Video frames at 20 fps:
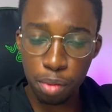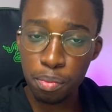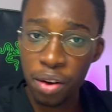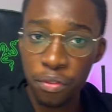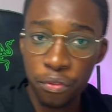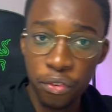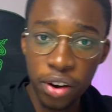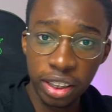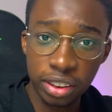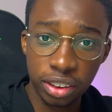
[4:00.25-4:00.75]
my
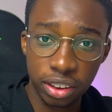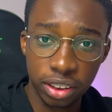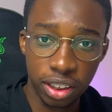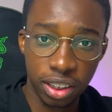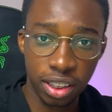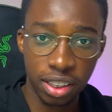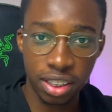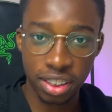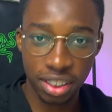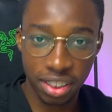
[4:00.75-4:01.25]
friends,
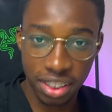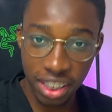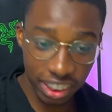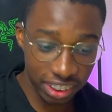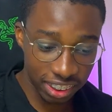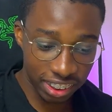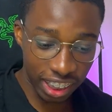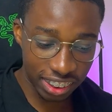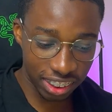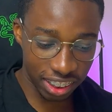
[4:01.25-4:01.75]
this
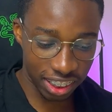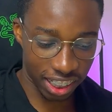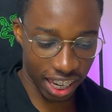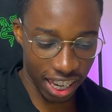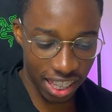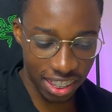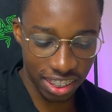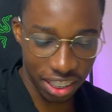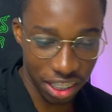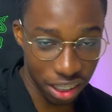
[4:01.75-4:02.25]
doesn't
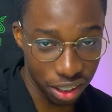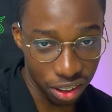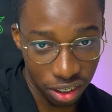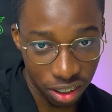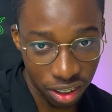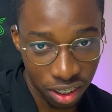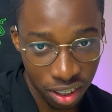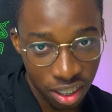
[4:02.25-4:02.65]
end here,